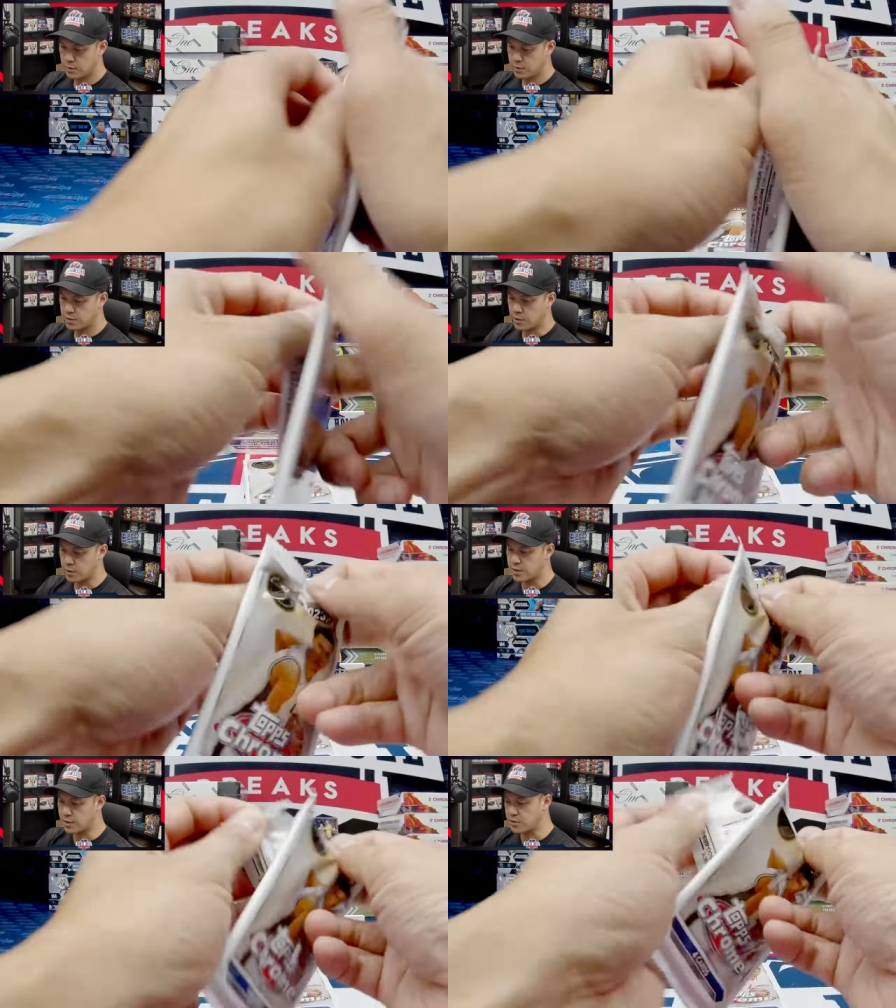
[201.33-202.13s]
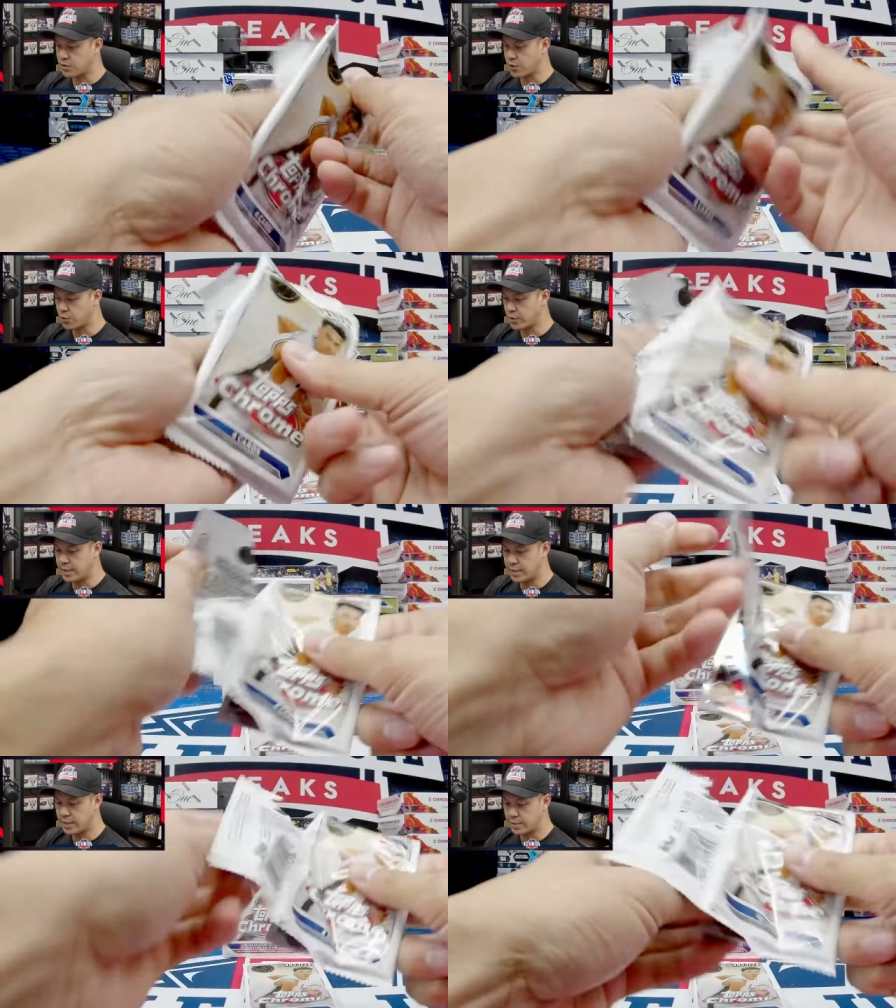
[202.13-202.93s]
So it looks like those are the
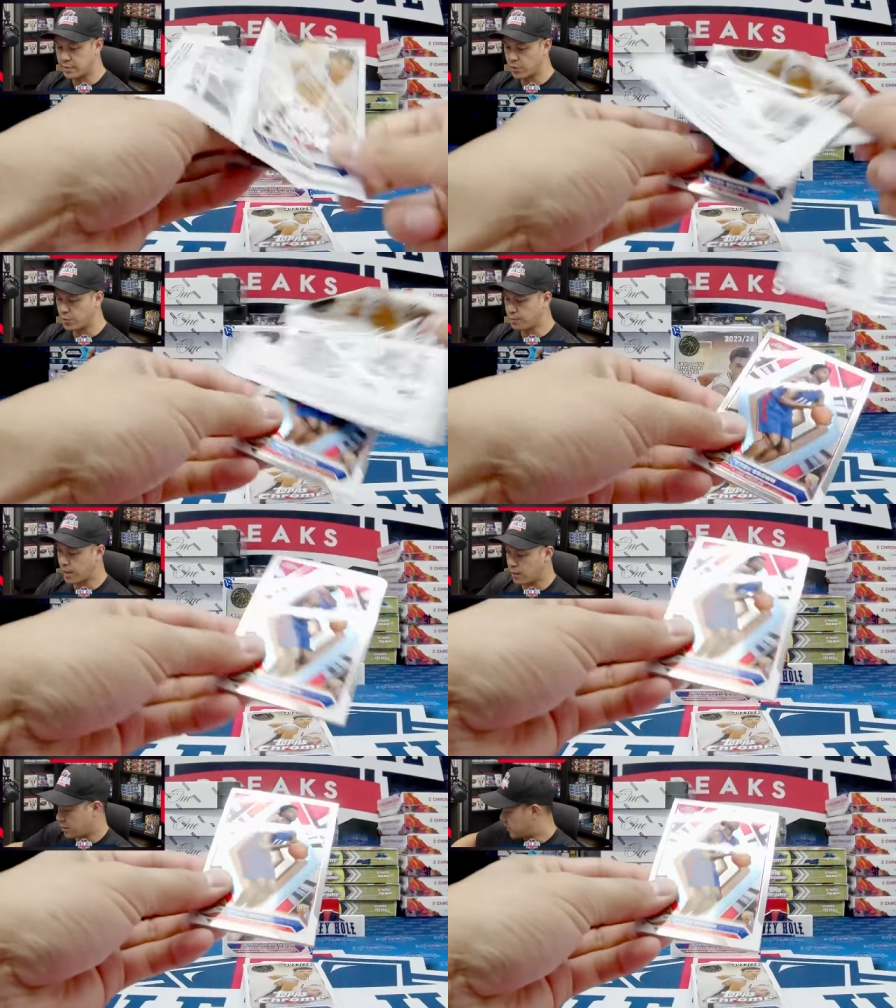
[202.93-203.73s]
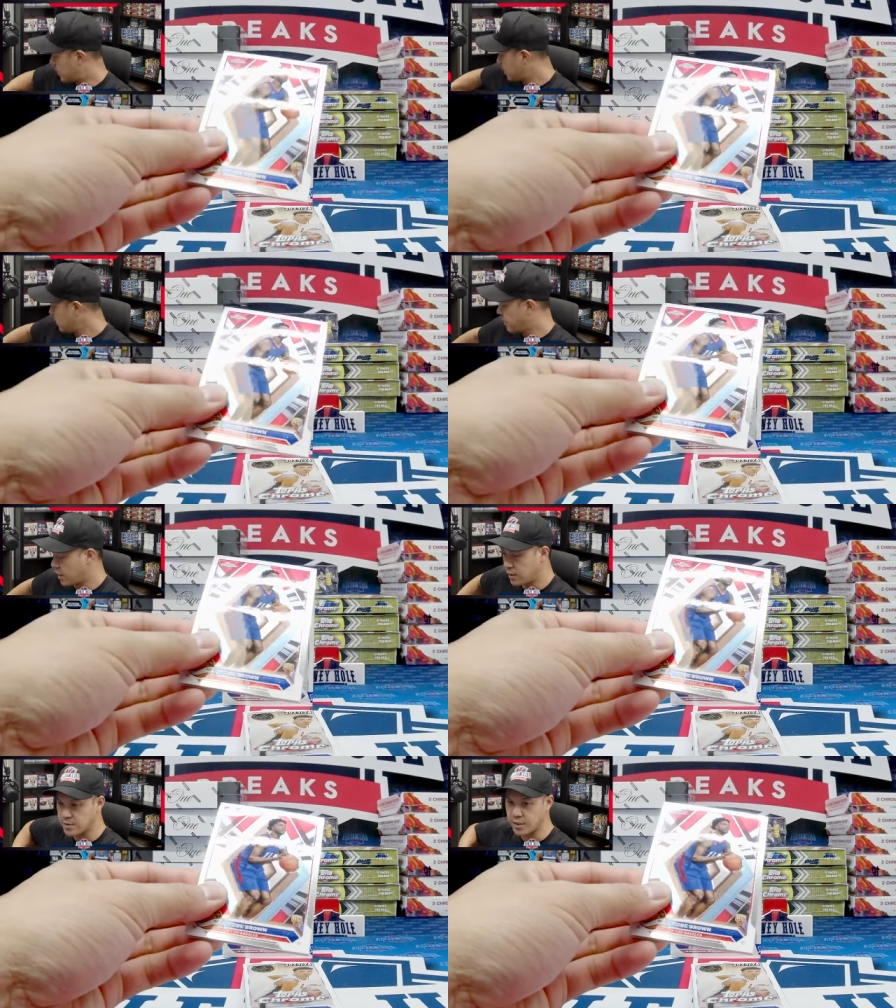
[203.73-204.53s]
green parallels that
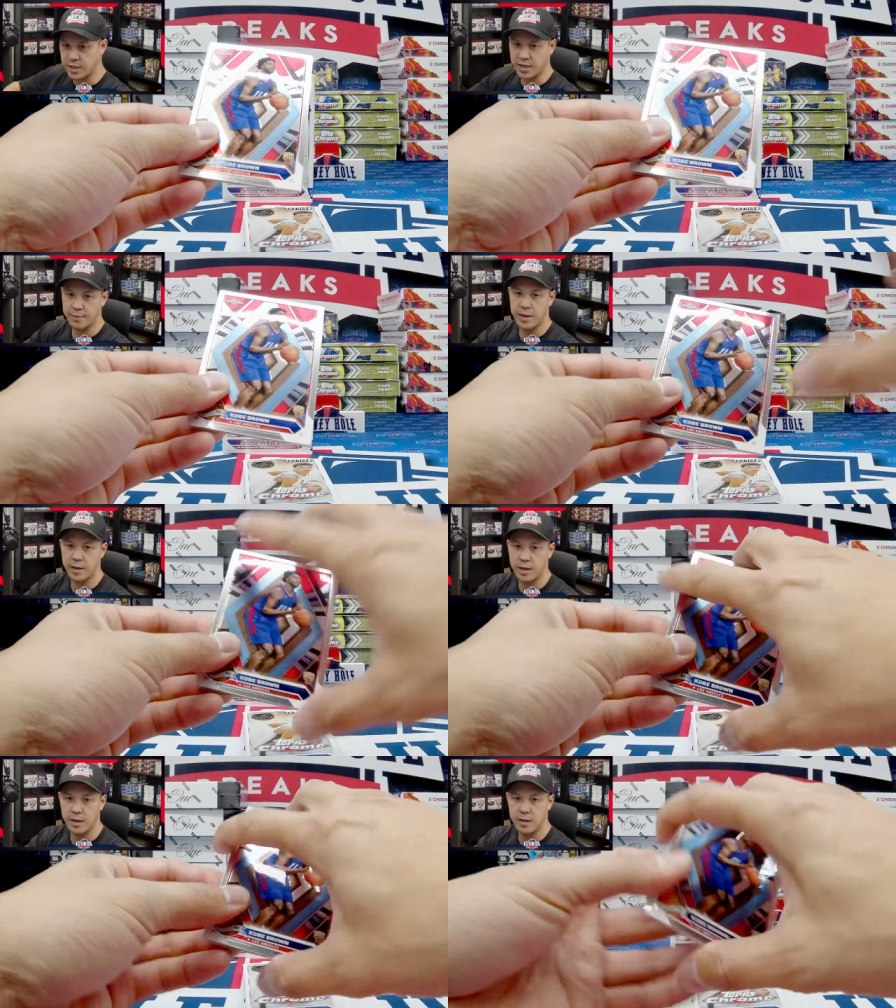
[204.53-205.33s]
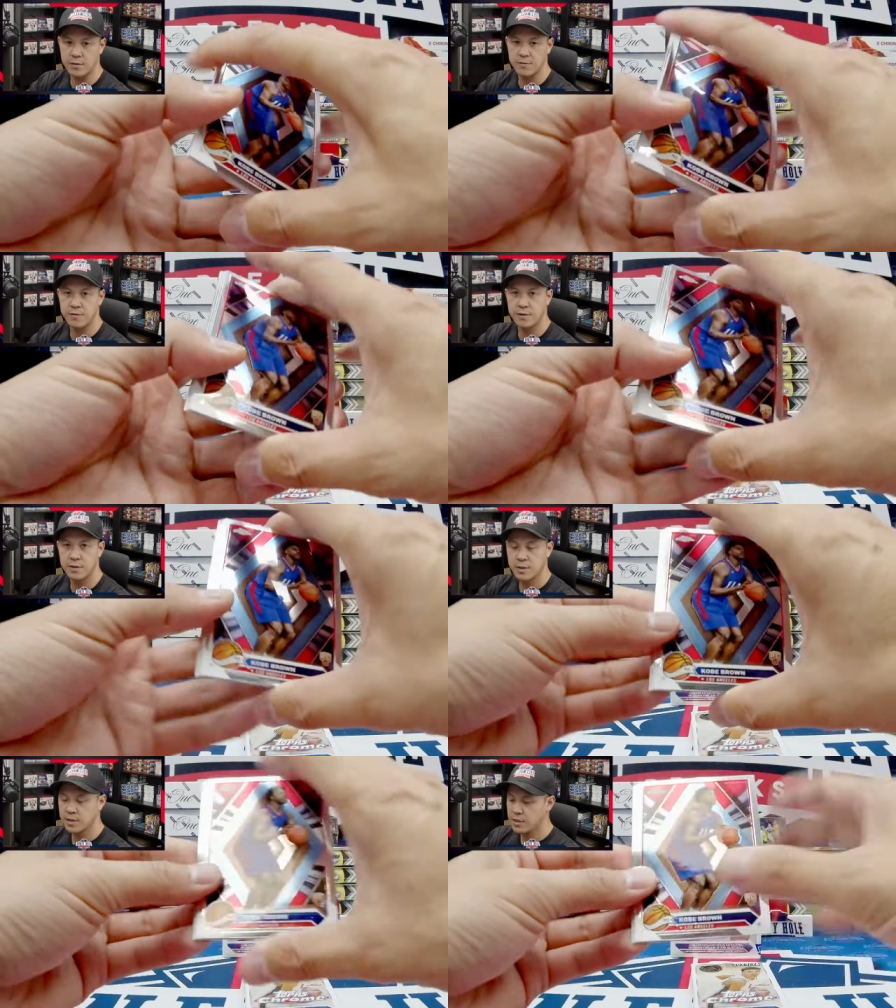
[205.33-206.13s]
are going to come out of
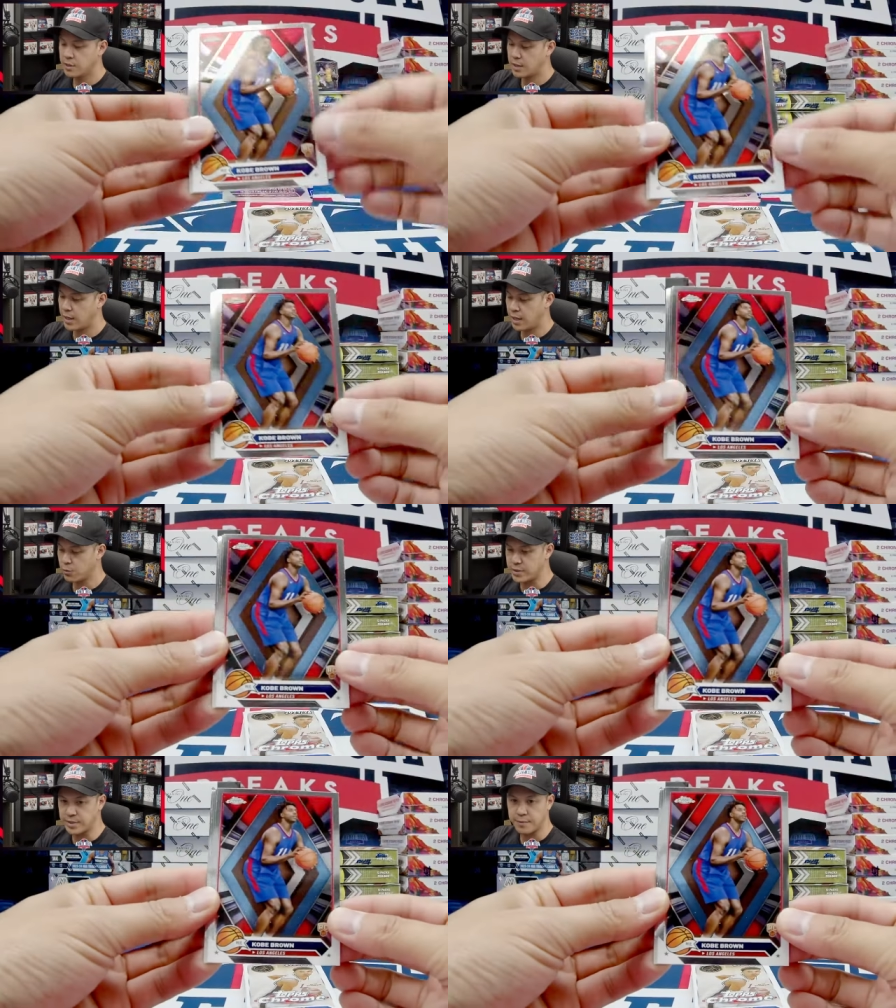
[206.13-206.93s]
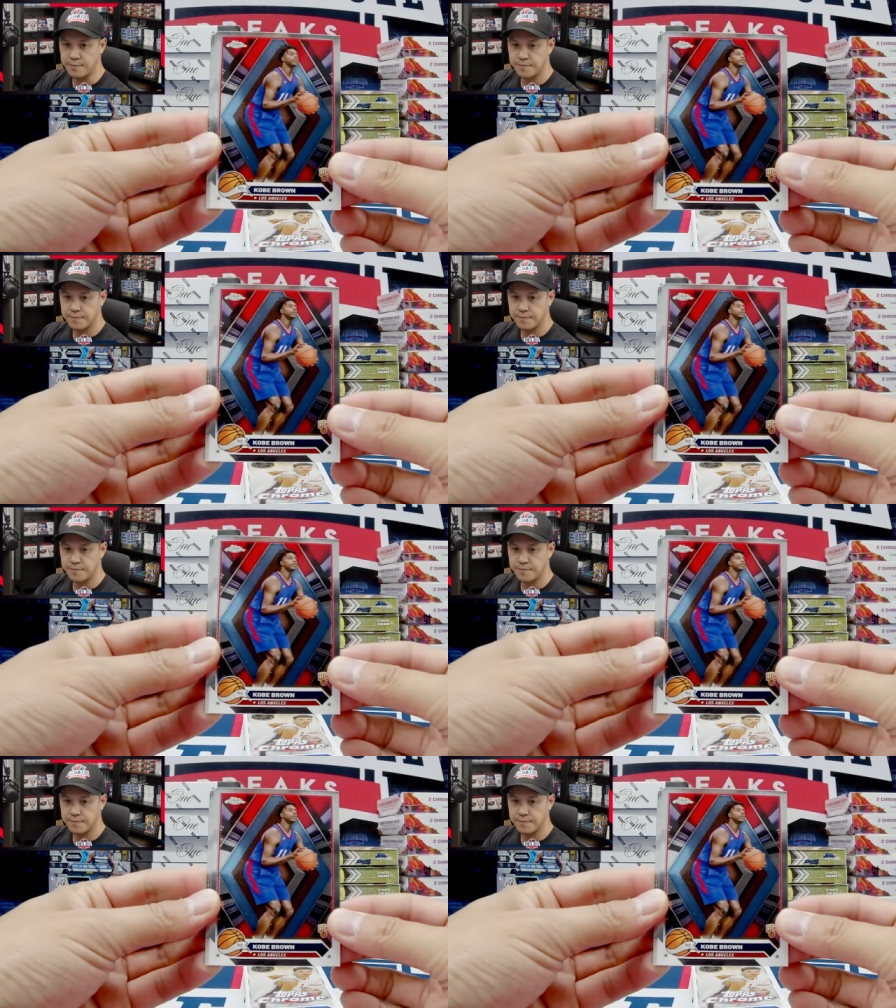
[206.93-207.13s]
retail.